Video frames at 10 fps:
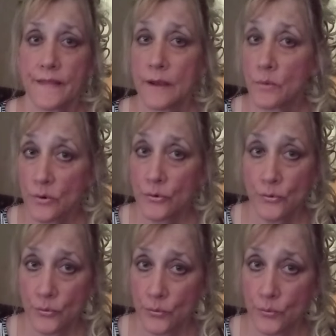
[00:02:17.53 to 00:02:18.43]
They were
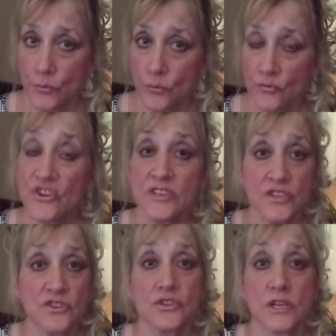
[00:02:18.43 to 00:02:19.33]

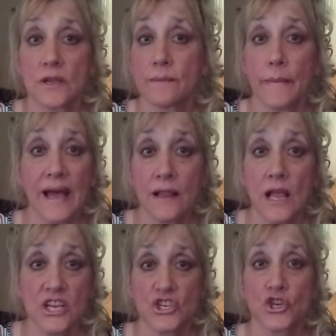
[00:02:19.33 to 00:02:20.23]
researching
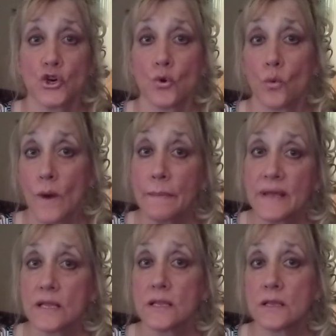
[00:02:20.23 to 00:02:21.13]
biological
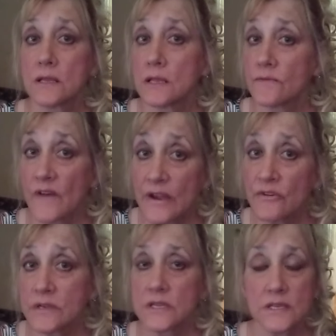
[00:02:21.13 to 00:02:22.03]
weapon
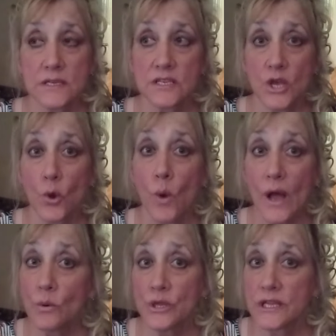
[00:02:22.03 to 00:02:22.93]
viruses, so
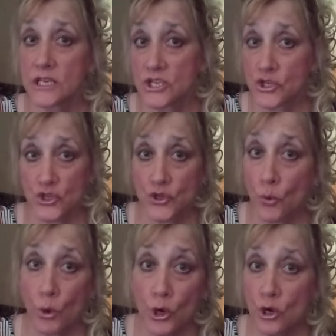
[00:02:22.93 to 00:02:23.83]
why wouldn't they just
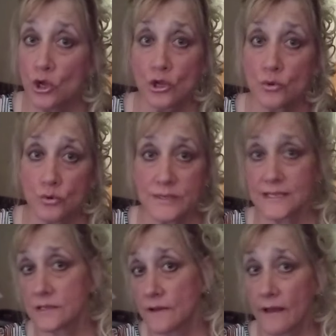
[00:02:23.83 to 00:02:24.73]
the world
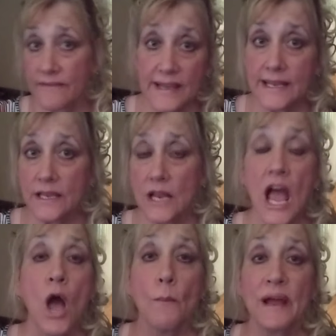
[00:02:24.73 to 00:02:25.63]
was affected?
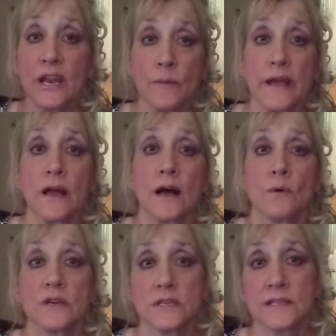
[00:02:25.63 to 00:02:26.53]
But anyway, I
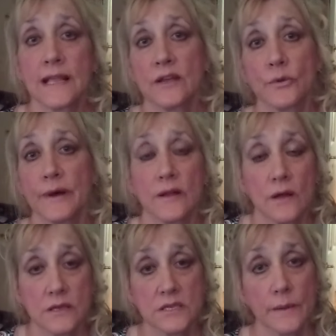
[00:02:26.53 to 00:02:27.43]
wanted to tell you
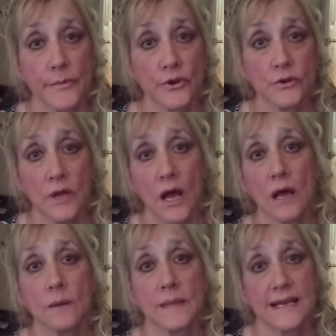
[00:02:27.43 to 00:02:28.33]
about summer.
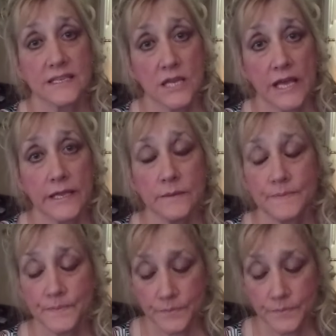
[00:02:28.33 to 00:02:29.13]
Last night,